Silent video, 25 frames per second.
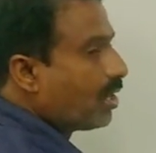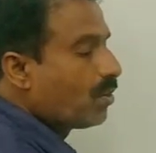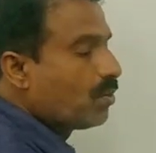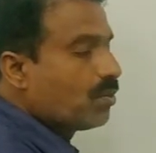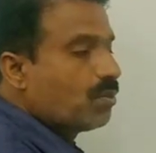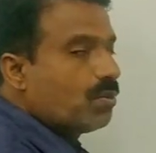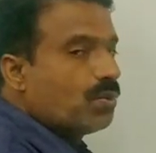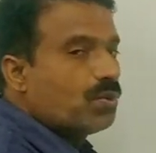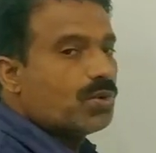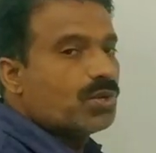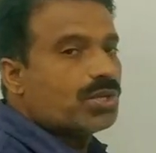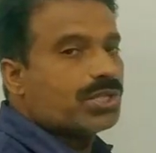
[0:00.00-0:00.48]

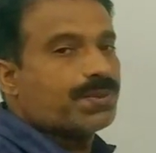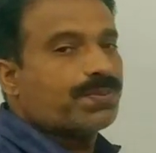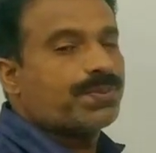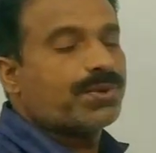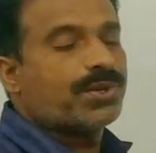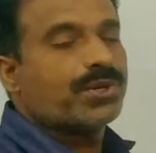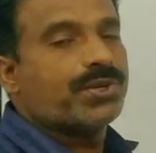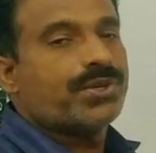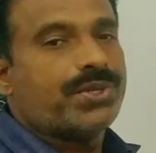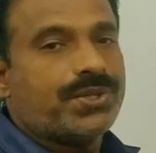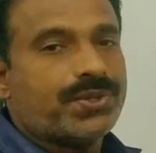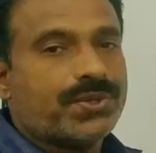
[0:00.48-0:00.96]
goods
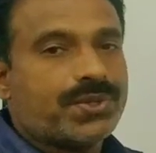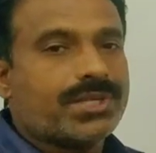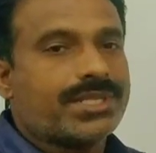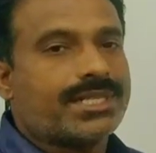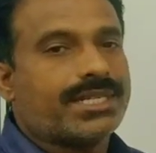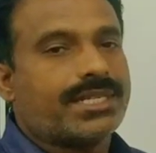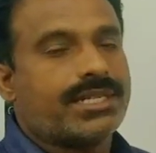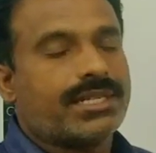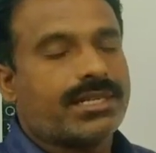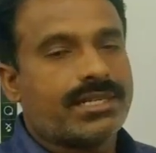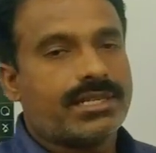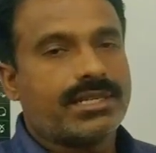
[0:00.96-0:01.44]

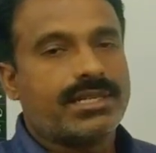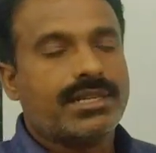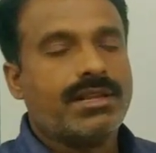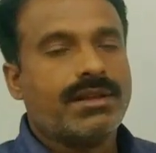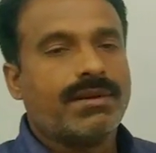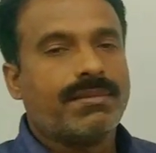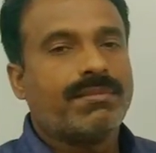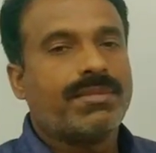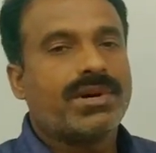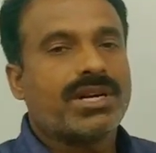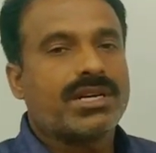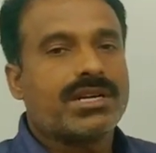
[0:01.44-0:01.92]
produced
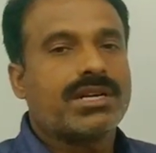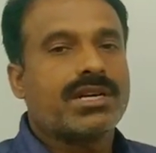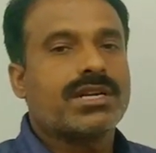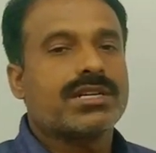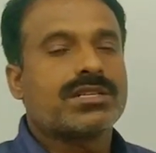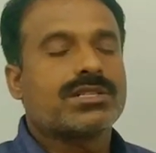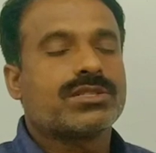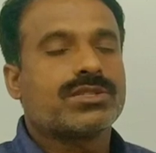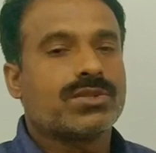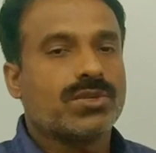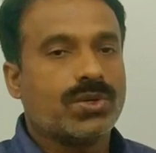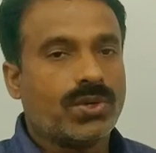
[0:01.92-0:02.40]
but not
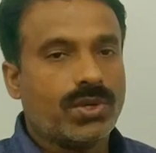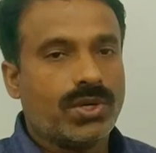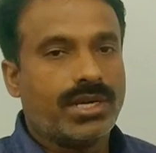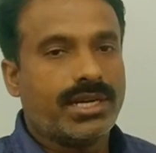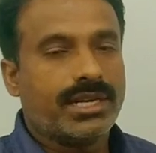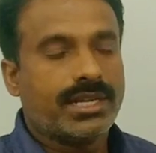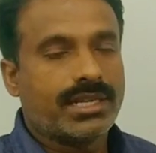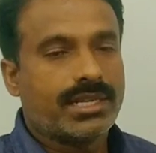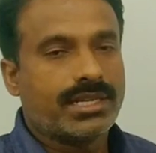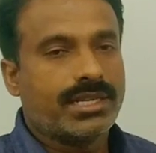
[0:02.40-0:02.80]
sold.